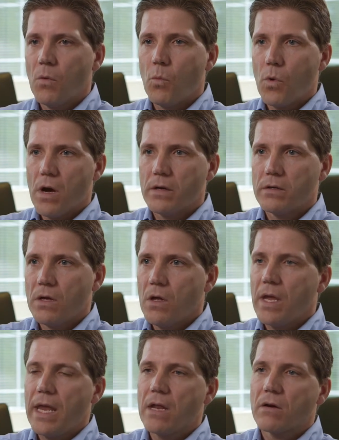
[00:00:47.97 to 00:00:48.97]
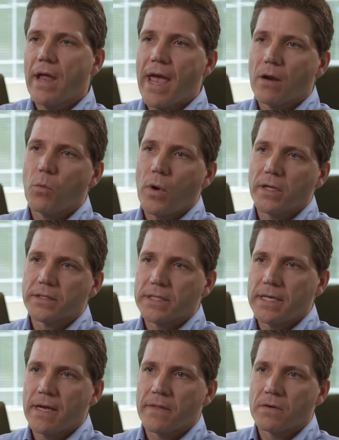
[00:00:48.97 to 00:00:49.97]
one, interact well
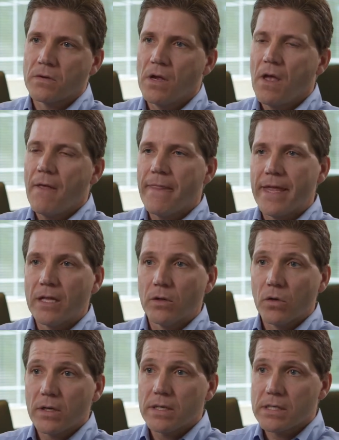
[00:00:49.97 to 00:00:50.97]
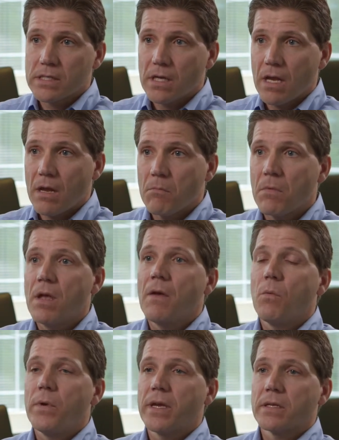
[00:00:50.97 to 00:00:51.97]
together, they look the same,
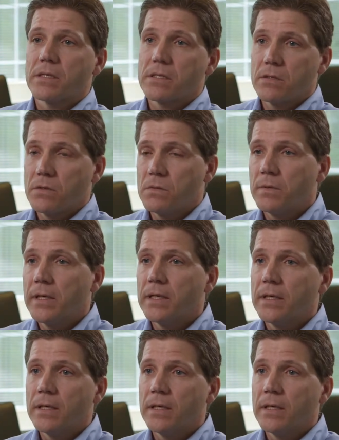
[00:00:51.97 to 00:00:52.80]
we can do,